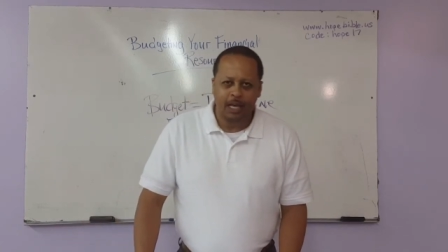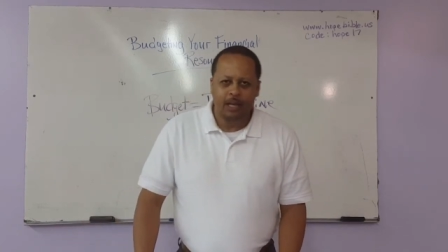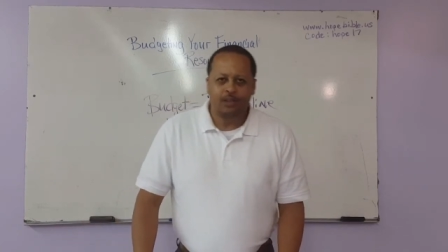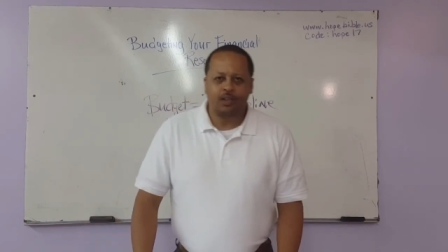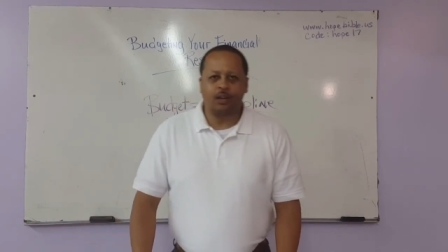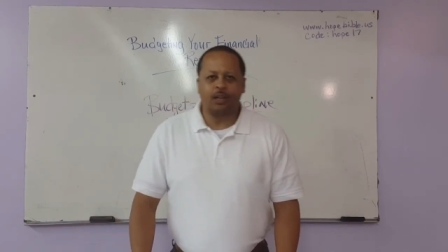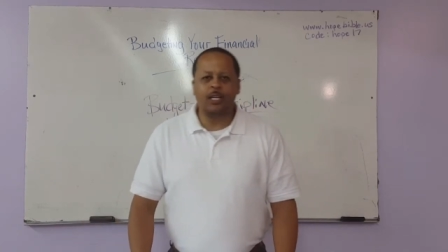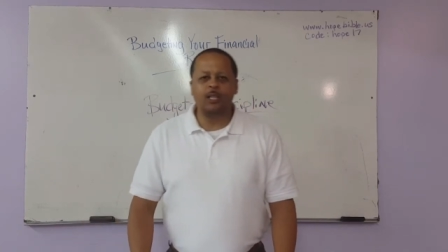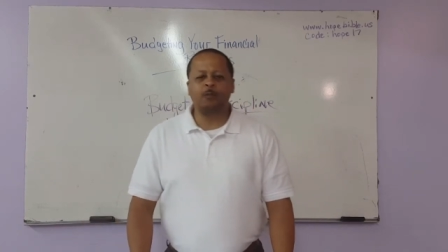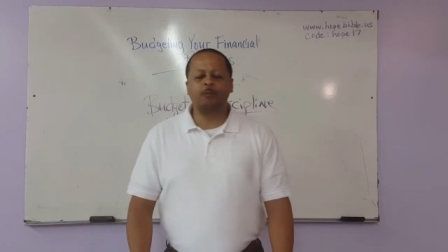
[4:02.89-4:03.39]

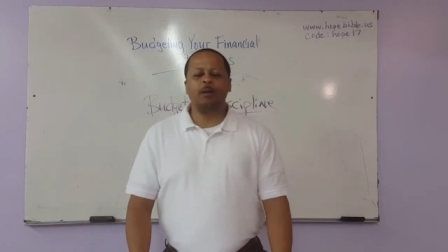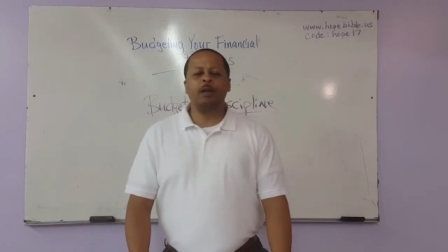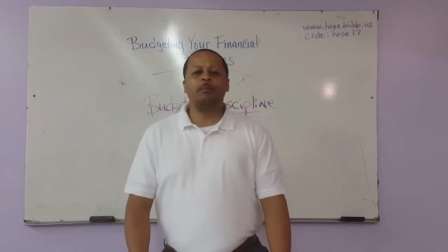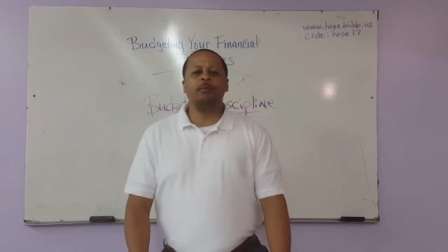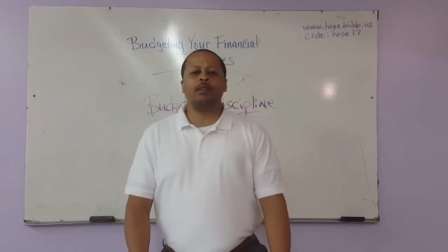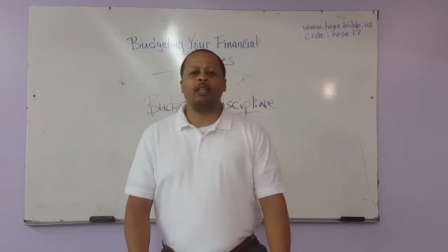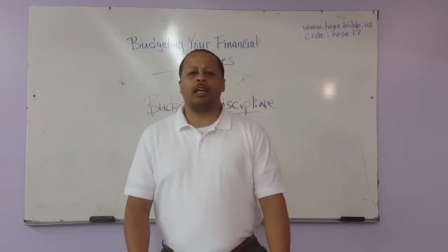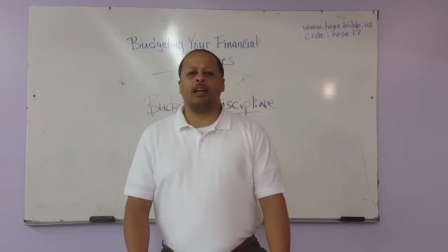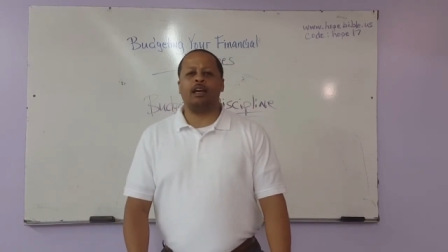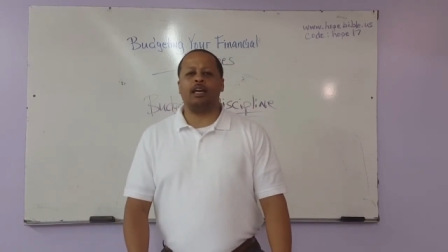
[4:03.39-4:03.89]
So these
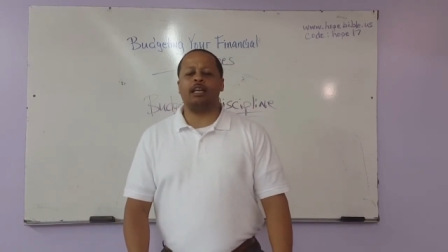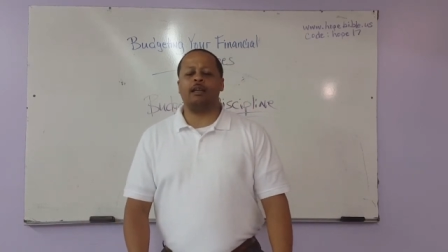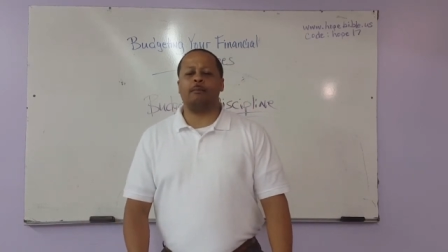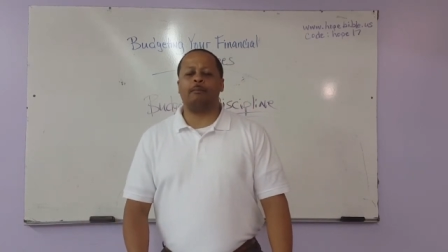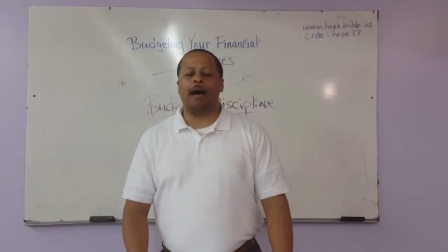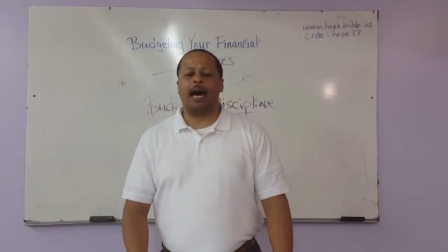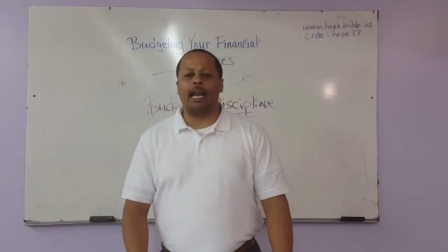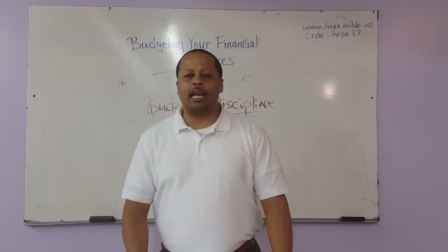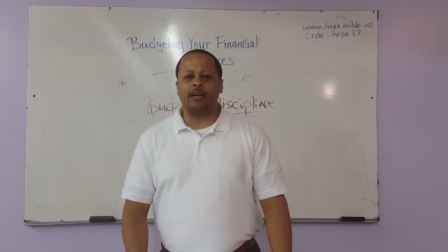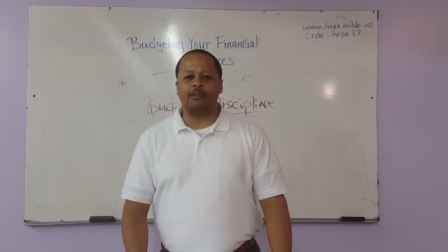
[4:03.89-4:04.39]
people that are in the
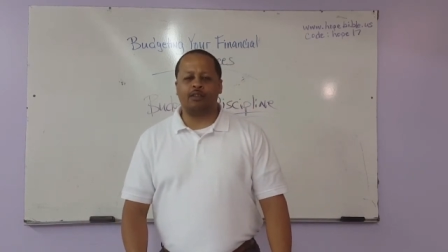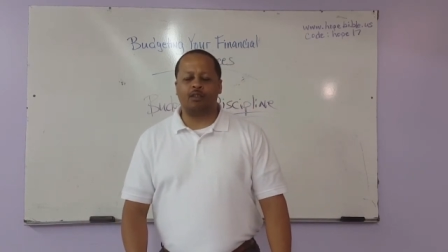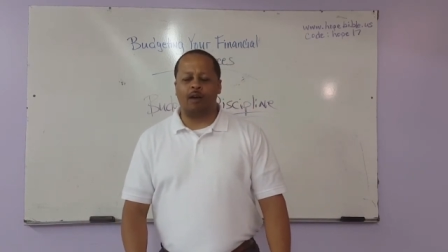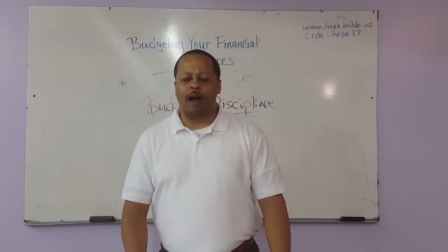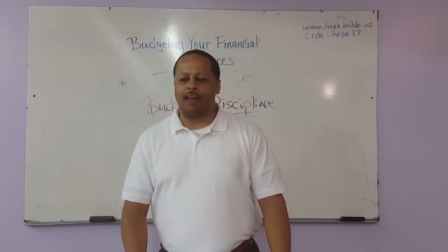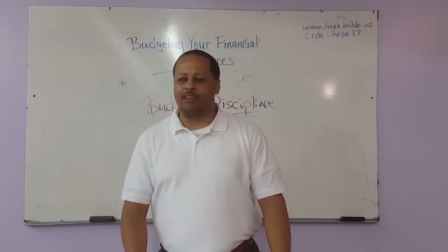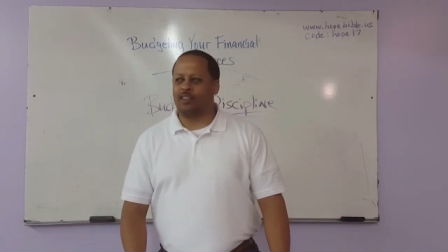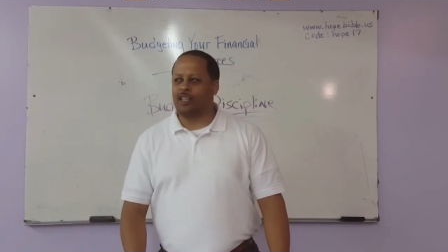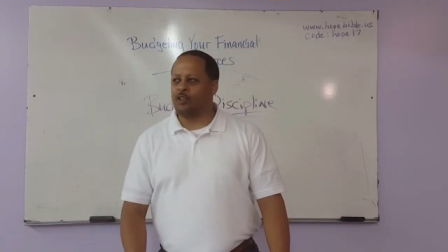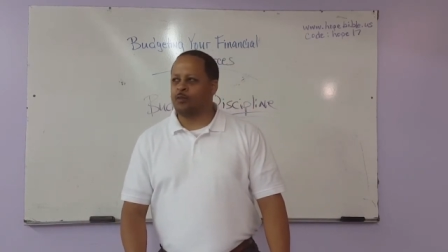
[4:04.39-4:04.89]
body of
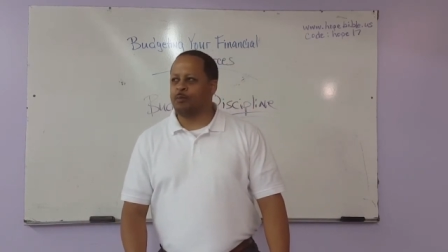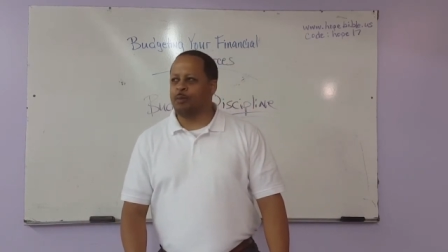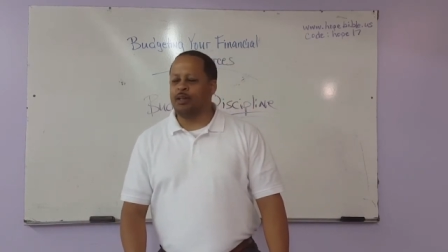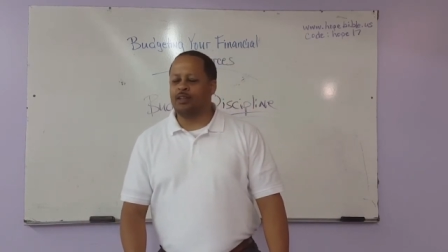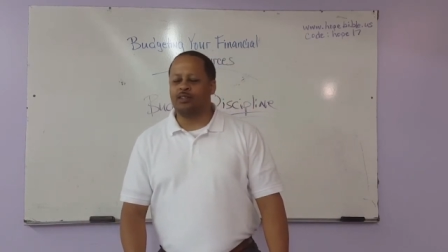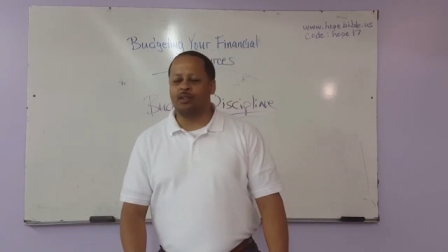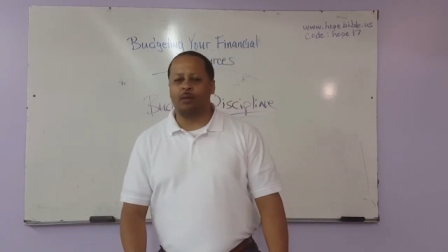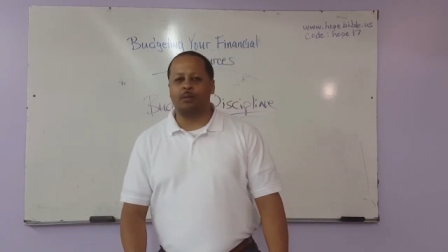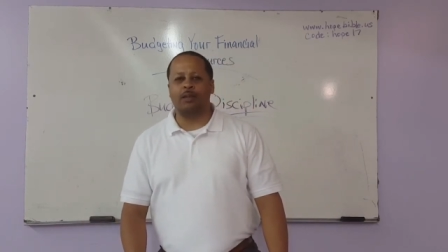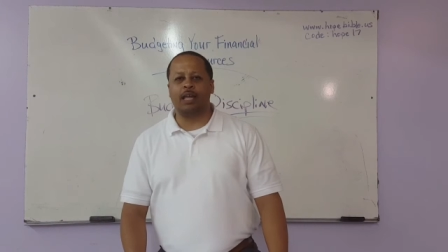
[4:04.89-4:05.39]
Christ that
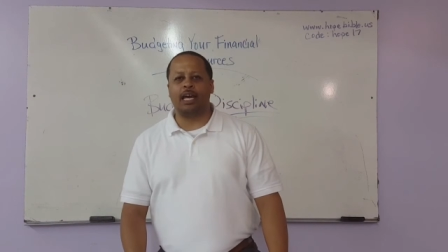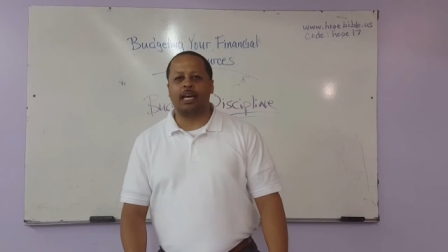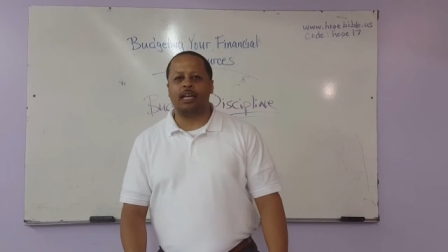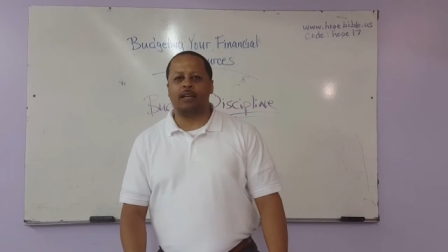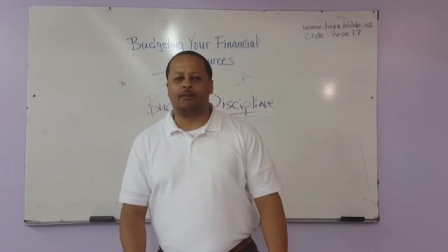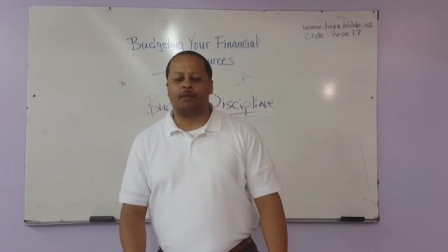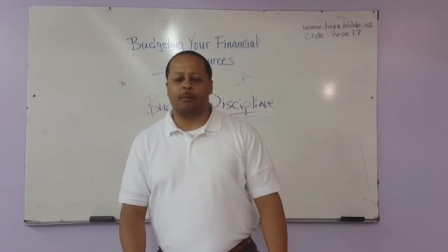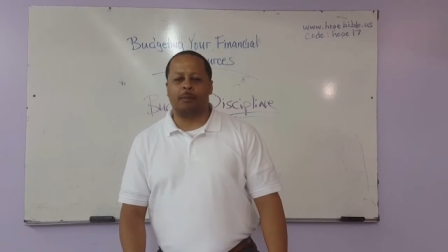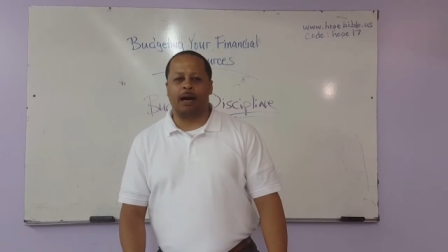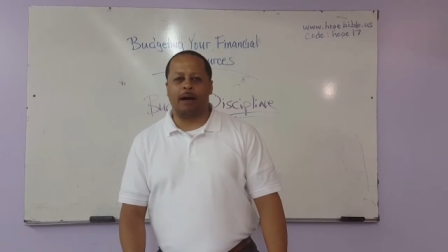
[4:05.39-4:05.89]
speak so
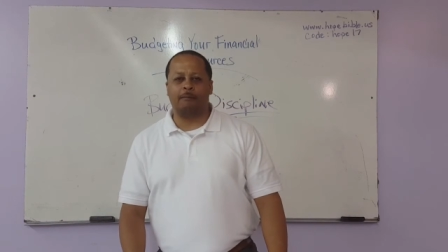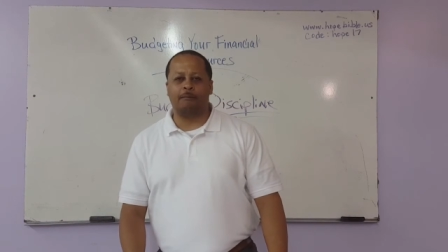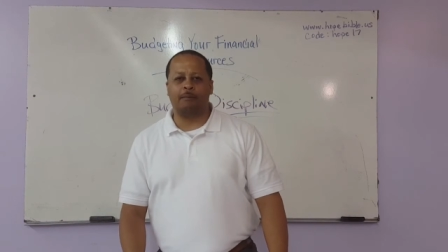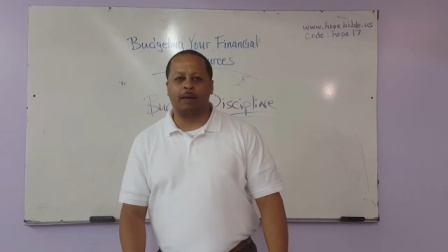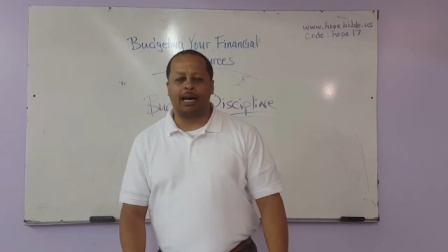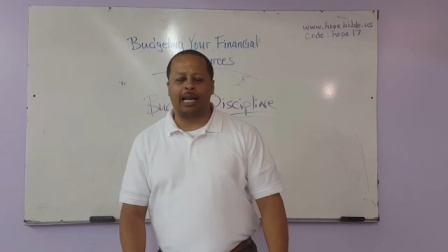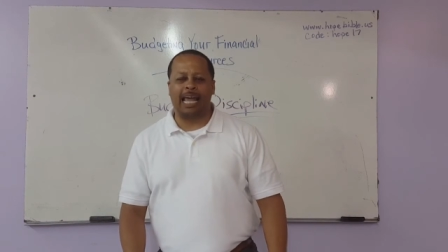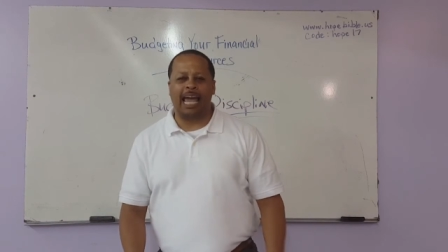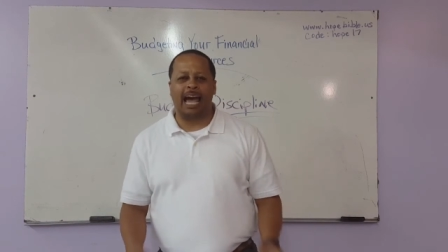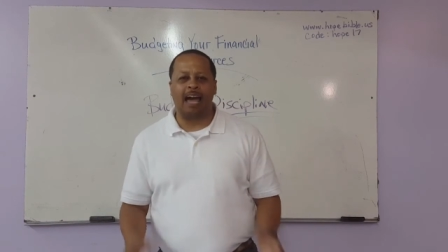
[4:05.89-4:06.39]
negative about
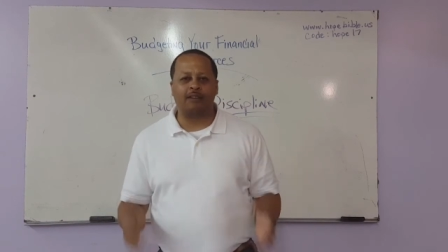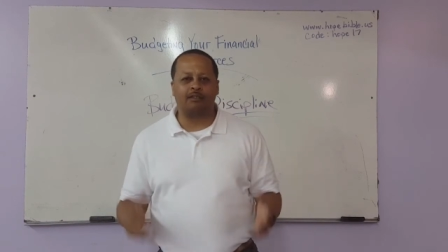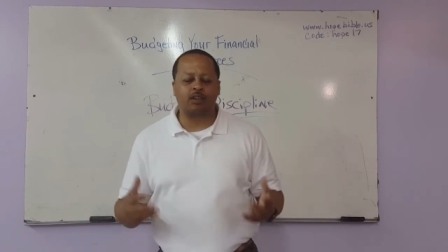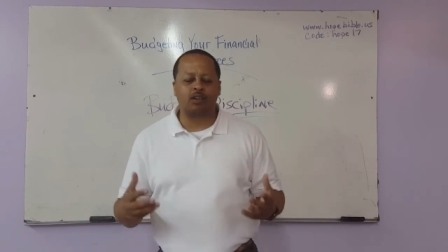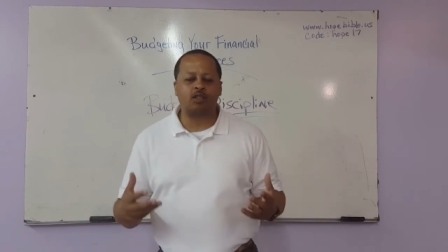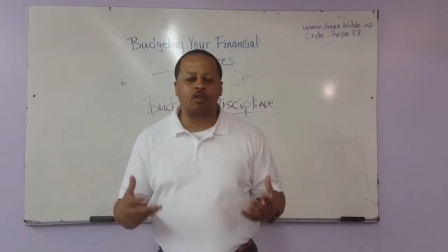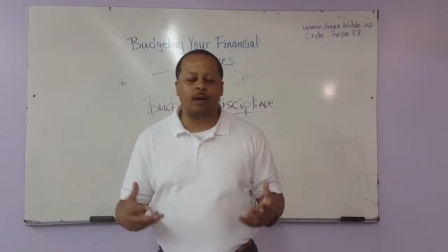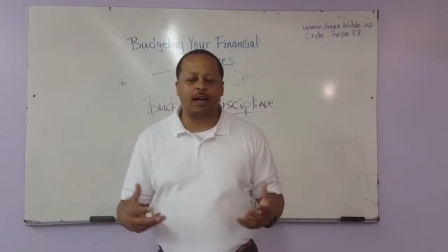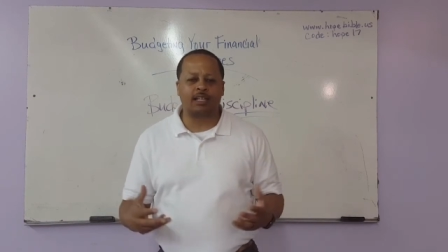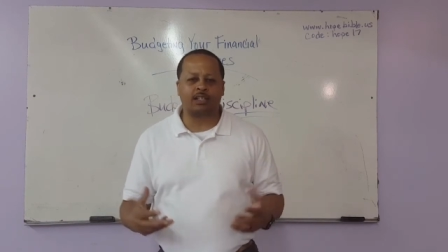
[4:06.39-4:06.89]
money, I have a
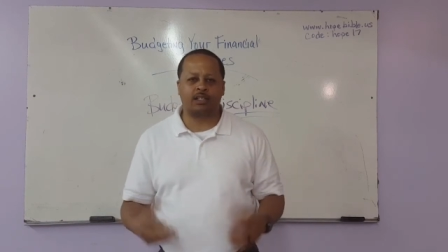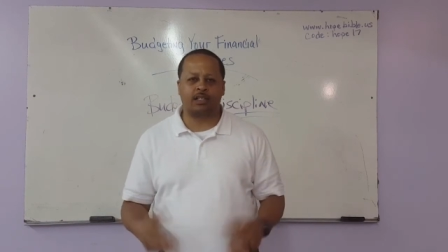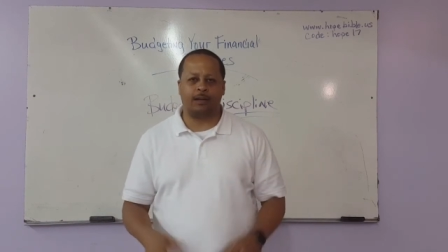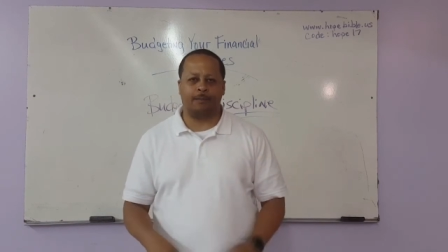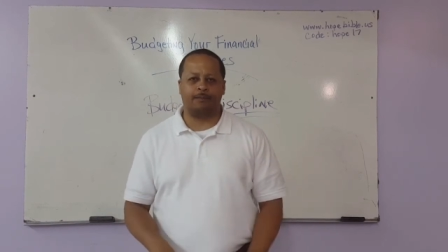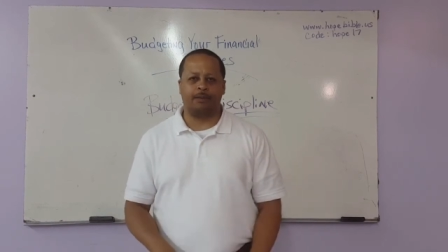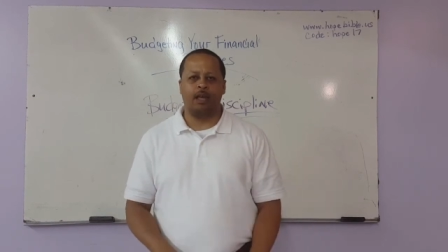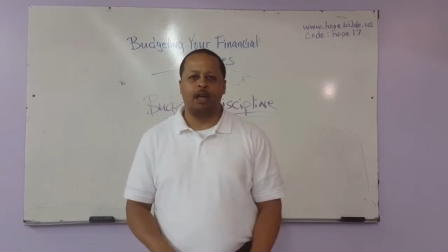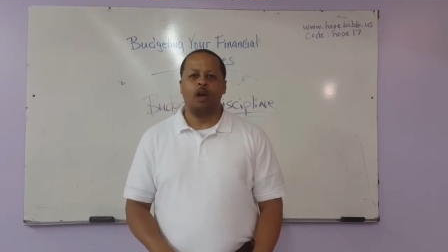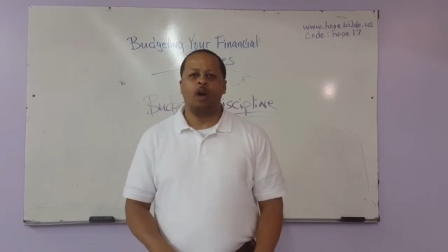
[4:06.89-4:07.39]

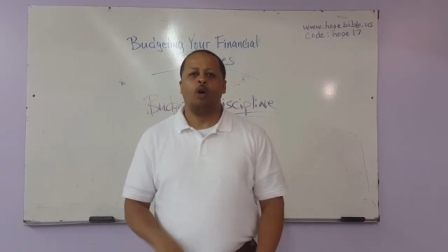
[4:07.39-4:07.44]
question.